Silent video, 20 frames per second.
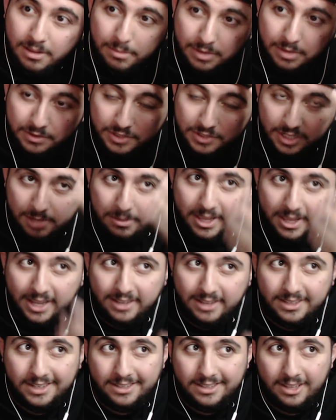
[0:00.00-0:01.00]
But if she's gonna be like
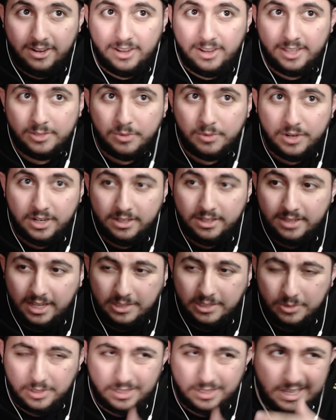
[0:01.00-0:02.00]
a dictator, that's where
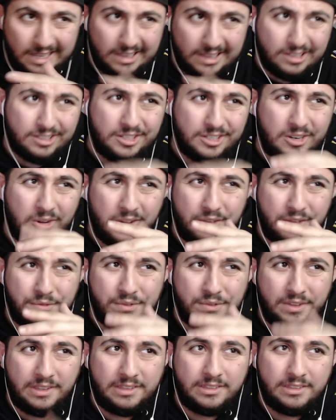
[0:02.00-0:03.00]
it's like a little, you know,
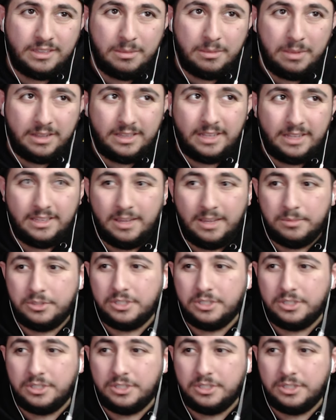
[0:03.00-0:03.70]
iffy about that type shit.